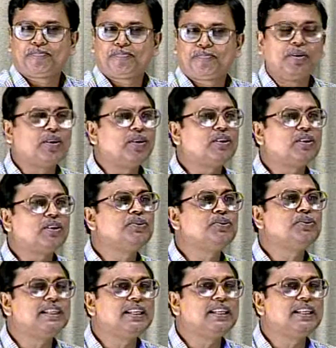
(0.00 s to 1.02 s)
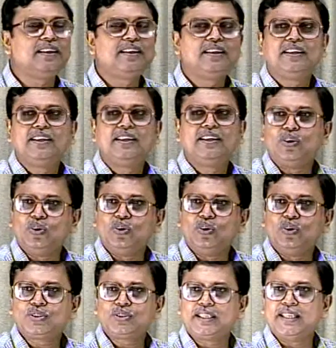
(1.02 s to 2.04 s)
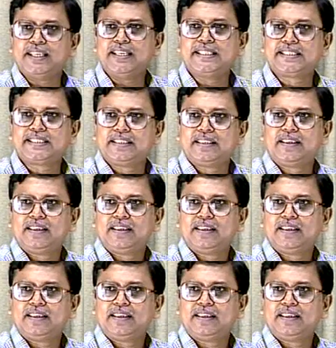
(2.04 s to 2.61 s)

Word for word: because you see dose is